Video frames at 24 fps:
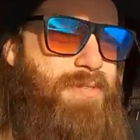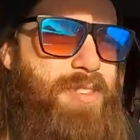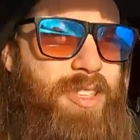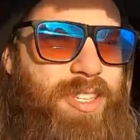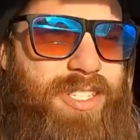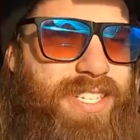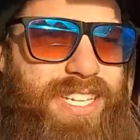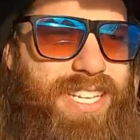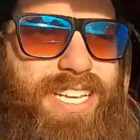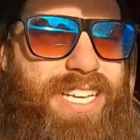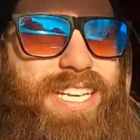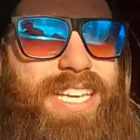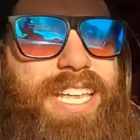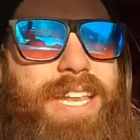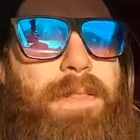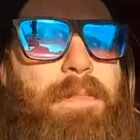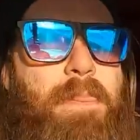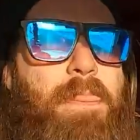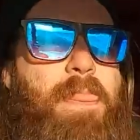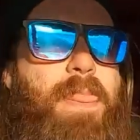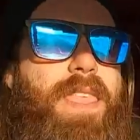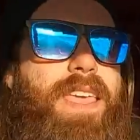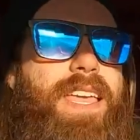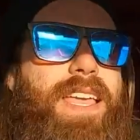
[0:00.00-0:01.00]
the music.
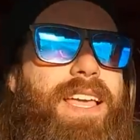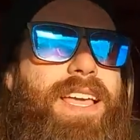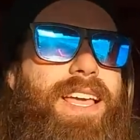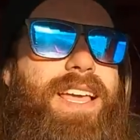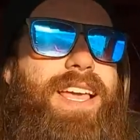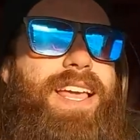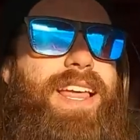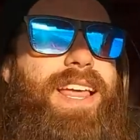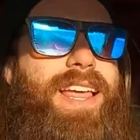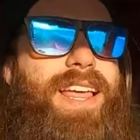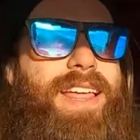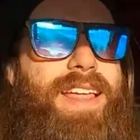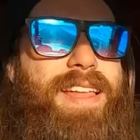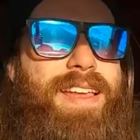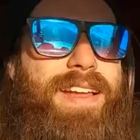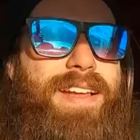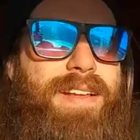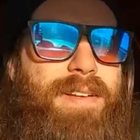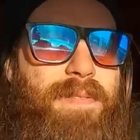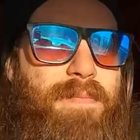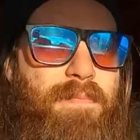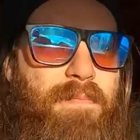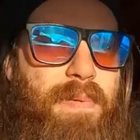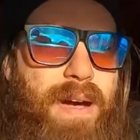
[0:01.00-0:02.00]

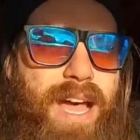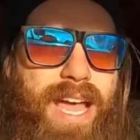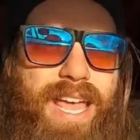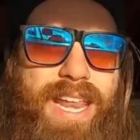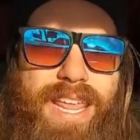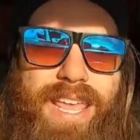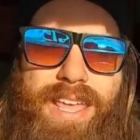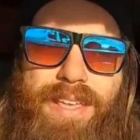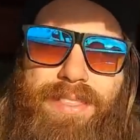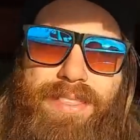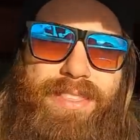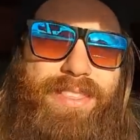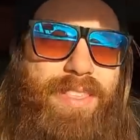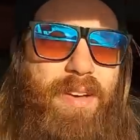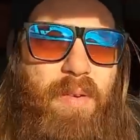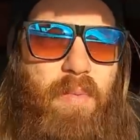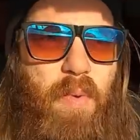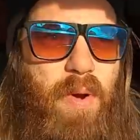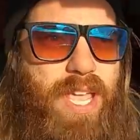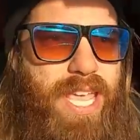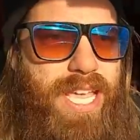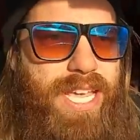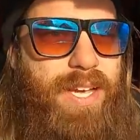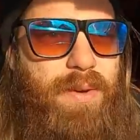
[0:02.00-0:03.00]
But it, the
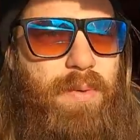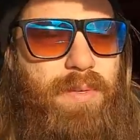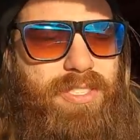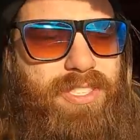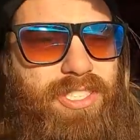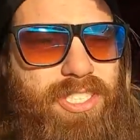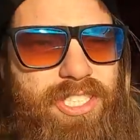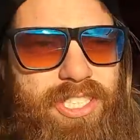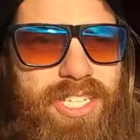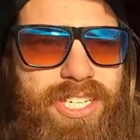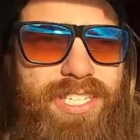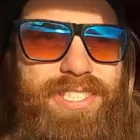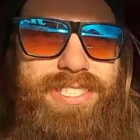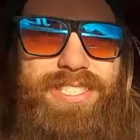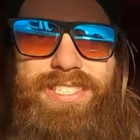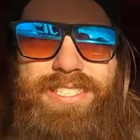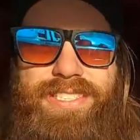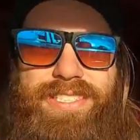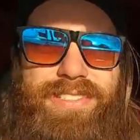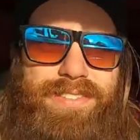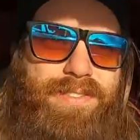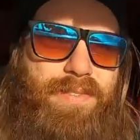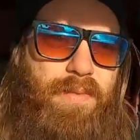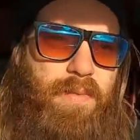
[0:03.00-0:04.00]
week was
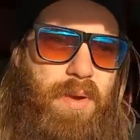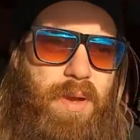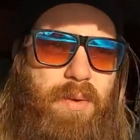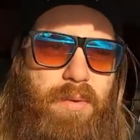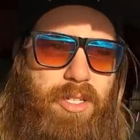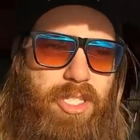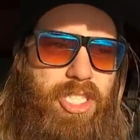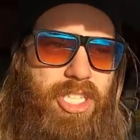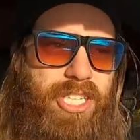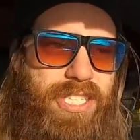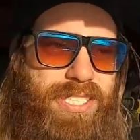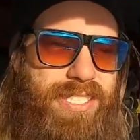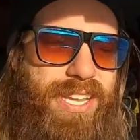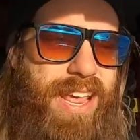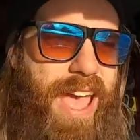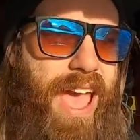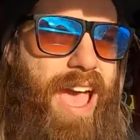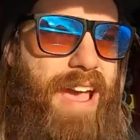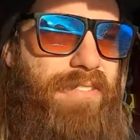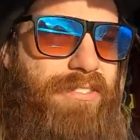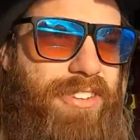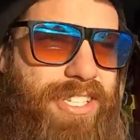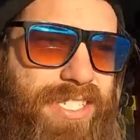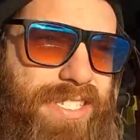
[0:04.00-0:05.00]
just we were just a
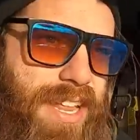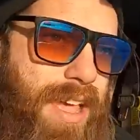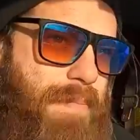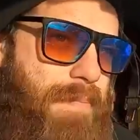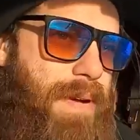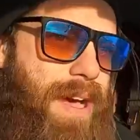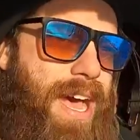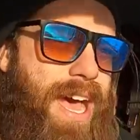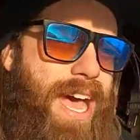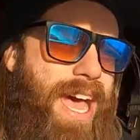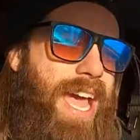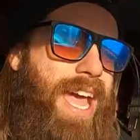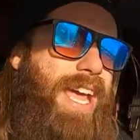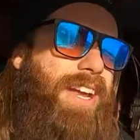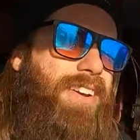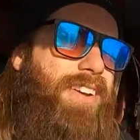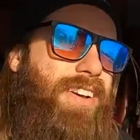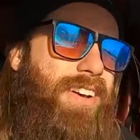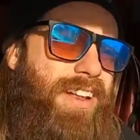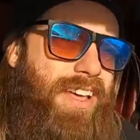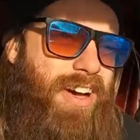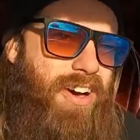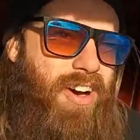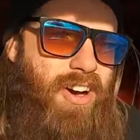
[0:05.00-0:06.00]
half a step behind
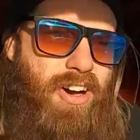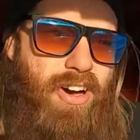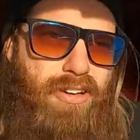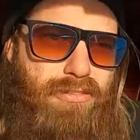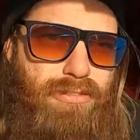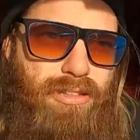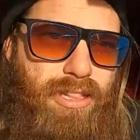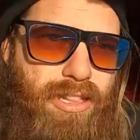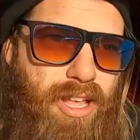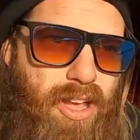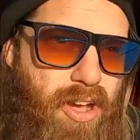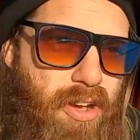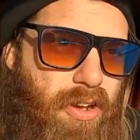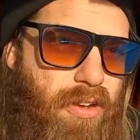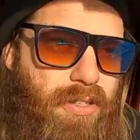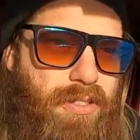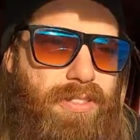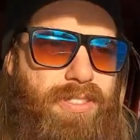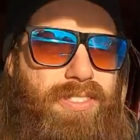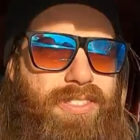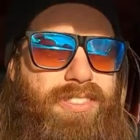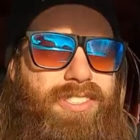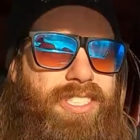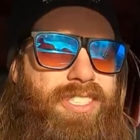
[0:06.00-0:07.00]
on all the
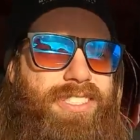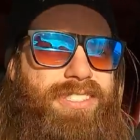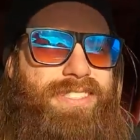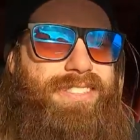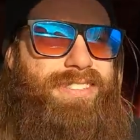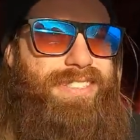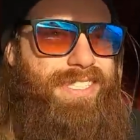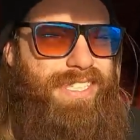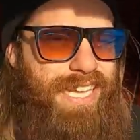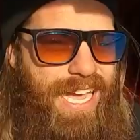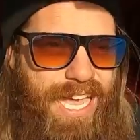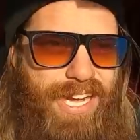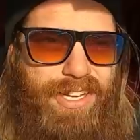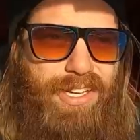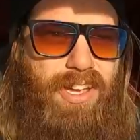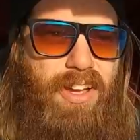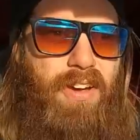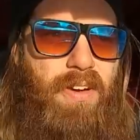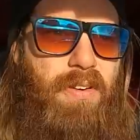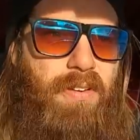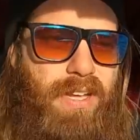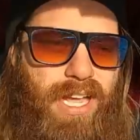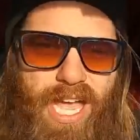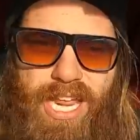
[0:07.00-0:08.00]
loads. Just gotta
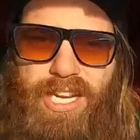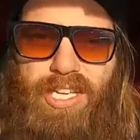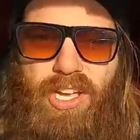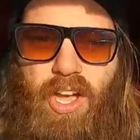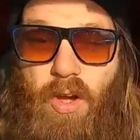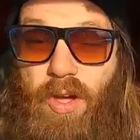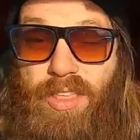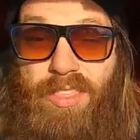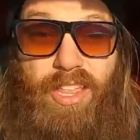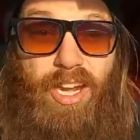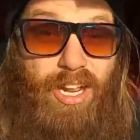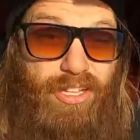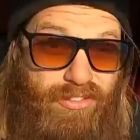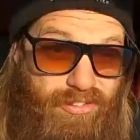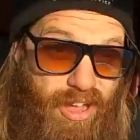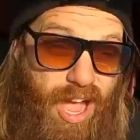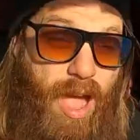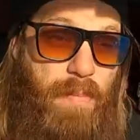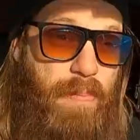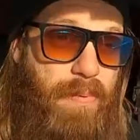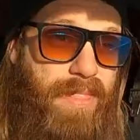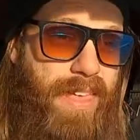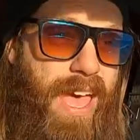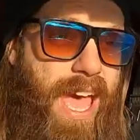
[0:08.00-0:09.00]
go, gotta go. And then on
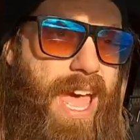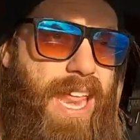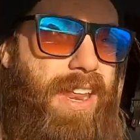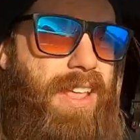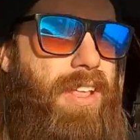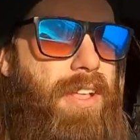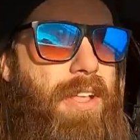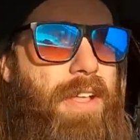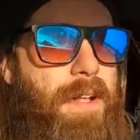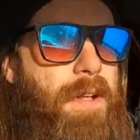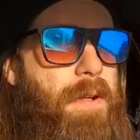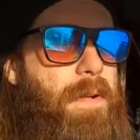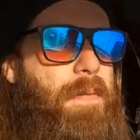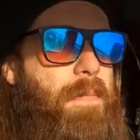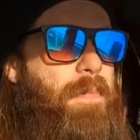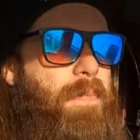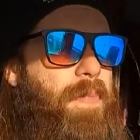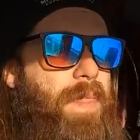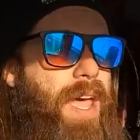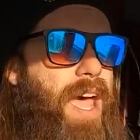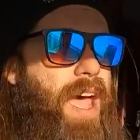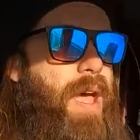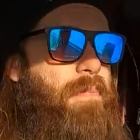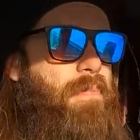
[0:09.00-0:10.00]
top of that,
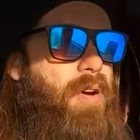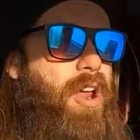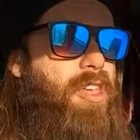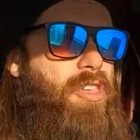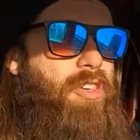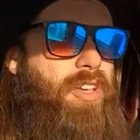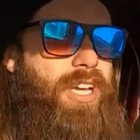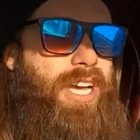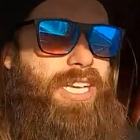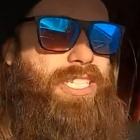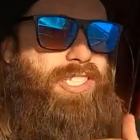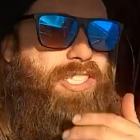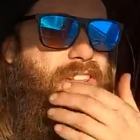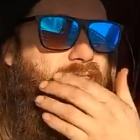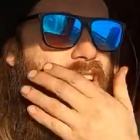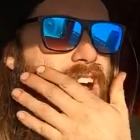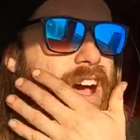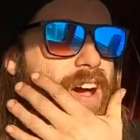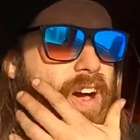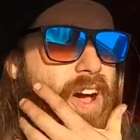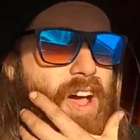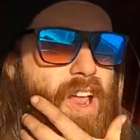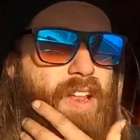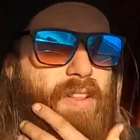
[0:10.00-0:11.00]
I brought you guys
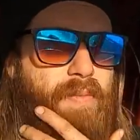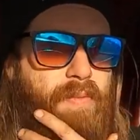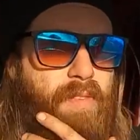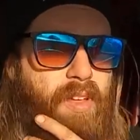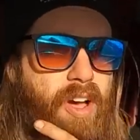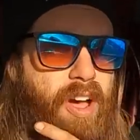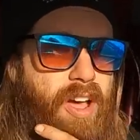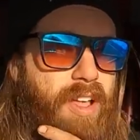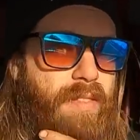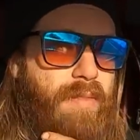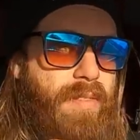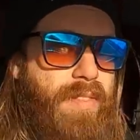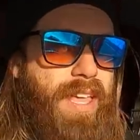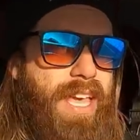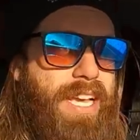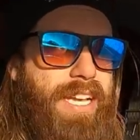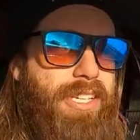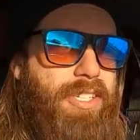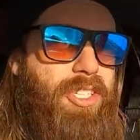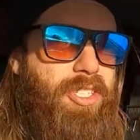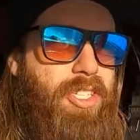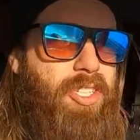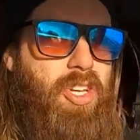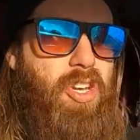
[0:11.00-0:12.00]
along on, on
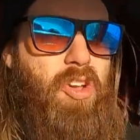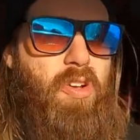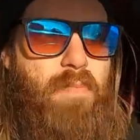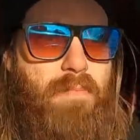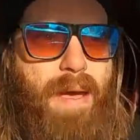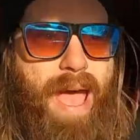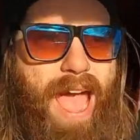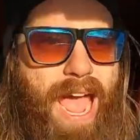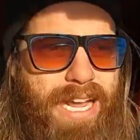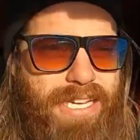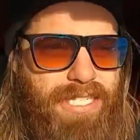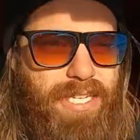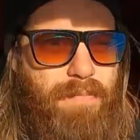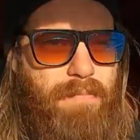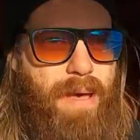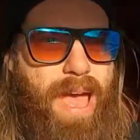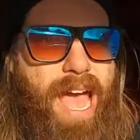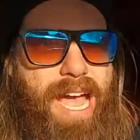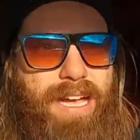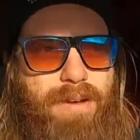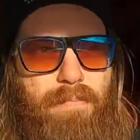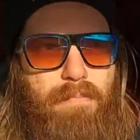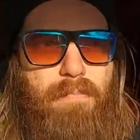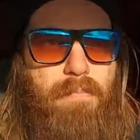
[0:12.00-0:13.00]
like two
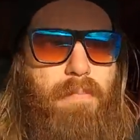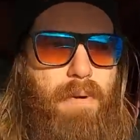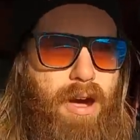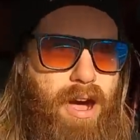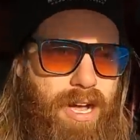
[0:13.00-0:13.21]
back-to-back -back